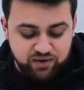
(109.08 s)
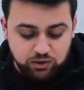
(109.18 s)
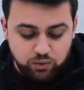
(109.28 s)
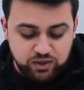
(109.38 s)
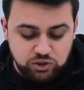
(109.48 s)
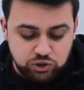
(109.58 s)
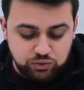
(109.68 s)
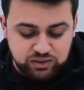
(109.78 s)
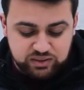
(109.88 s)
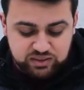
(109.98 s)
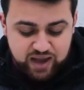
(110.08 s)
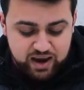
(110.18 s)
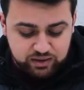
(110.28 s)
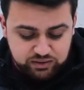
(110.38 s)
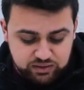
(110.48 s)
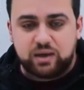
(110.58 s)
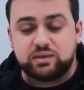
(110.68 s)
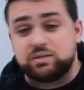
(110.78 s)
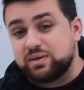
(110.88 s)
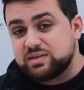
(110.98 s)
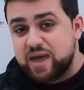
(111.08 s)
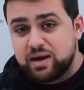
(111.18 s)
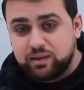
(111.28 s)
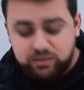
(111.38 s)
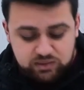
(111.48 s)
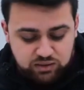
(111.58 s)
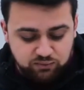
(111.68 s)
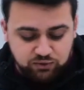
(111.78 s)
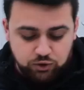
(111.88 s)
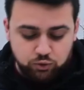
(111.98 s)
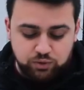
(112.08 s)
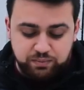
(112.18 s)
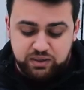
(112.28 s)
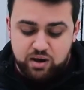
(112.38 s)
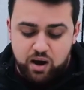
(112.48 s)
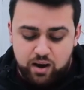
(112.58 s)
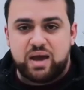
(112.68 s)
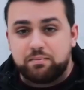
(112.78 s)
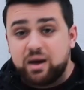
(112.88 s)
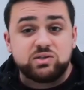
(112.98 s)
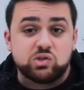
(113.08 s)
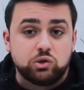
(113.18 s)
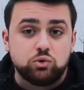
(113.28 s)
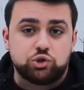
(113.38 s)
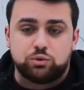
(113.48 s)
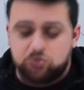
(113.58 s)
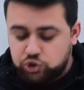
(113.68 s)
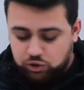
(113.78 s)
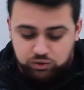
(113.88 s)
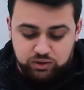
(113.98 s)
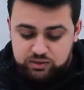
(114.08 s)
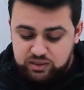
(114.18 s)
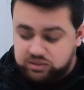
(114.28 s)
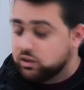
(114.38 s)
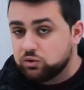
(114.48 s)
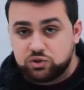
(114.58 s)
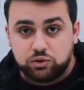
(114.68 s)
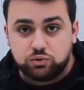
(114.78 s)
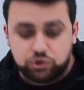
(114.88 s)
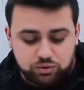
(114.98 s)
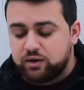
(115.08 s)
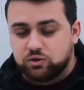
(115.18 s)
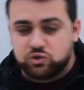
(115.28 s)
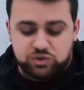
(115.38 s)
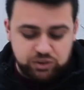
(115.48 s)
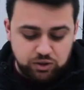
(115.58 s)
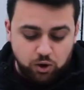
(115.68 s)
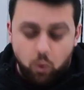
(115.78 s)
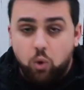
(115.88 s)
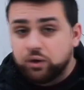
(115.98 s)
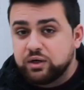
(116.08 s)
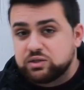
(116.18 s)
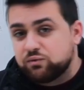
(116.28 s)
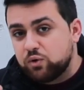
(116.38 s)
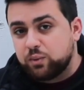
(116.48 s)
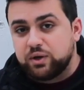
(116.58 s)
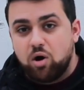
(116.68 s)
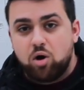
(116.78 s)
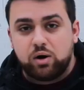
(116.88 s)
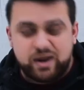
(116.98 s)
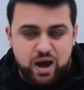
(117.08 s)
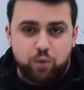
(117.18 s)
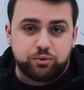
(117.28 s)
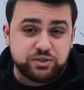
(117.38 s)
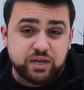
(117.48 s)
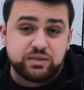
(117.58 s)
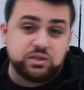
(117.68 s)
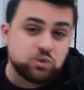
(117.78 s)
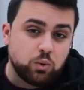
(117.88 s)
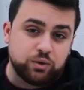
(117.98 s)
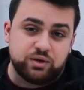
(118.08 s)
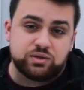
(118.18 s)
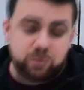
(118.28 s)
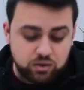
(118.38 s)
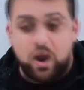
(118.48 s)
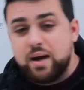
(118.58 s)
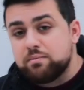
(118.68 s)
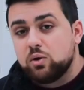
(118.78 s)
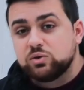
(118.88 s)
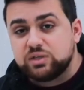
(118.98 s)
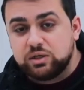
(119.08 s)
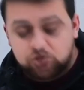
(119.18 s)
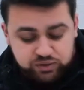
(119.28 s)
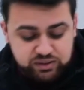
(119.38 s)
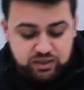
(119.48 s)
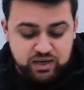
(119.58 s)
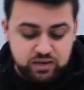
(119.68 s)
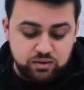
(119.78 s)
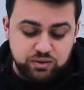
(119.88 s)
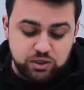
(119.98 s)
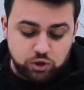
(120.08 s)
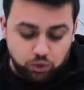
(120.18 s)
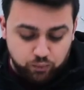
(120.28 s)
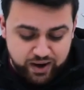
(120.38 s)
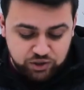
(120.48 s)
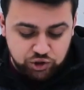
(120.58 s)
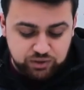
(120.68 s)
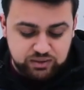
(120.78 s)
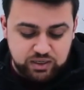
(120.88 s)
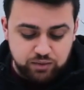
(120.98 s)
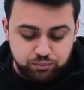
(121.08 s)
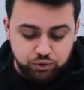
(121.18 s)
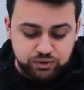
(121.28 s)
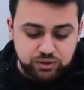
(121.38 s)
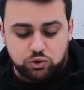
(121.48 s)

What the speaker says: If I go into the status, I can see my satellites in view, the PDOT, and my solution, which currently is a single solution. I can also see the coordinates of where we are and how precise these coordinates are. Now, I'm most interested in the corrections input.